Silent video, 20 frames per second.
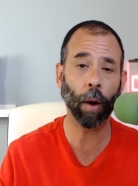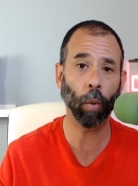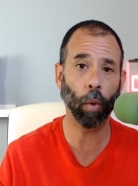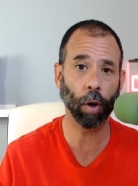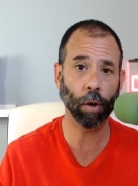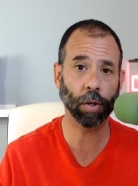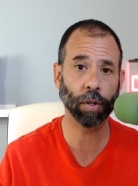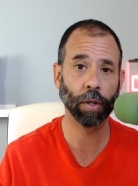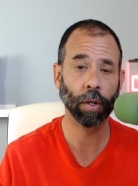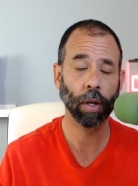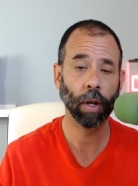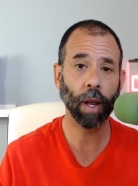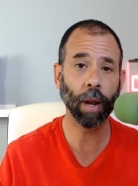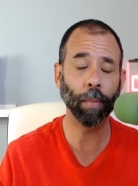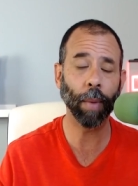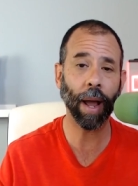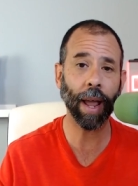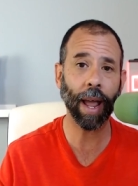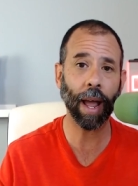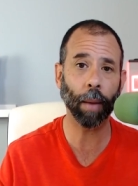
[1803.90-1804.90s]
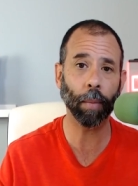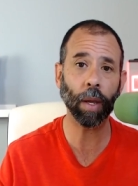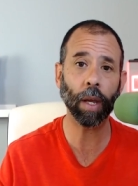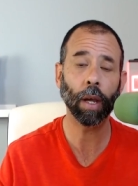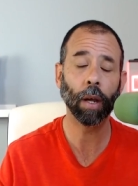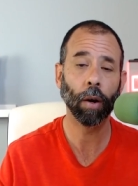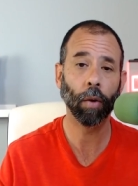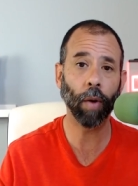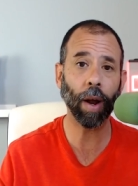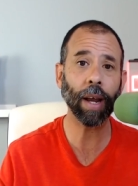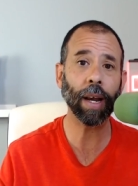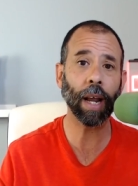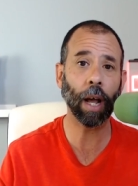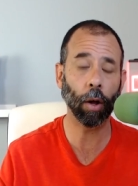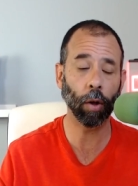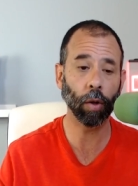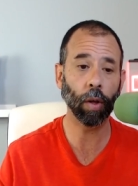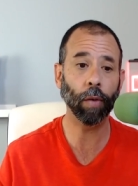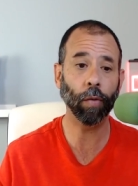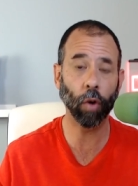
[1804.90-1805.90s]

AdWords in Miami right now.